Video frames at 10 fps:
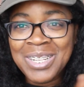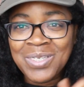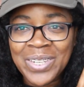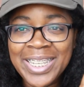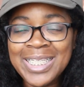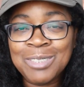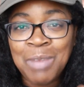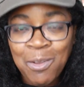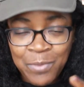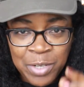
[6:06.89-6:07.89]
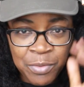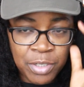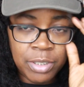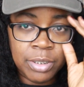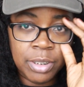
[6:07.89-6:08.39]
Red is my
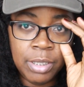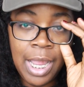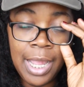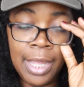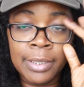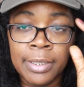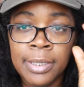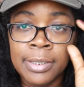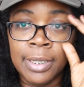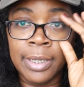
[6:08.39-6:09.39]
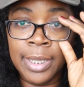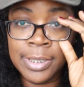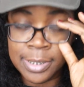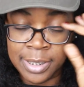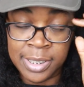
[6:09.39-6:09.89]
favorite color. I have these
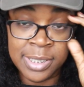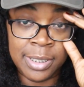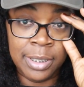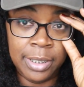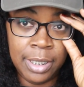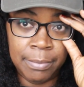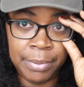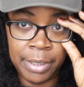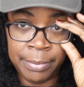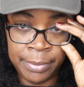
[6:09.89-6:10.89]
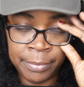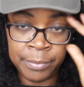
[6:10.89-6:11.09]
glasses in this glove, baby.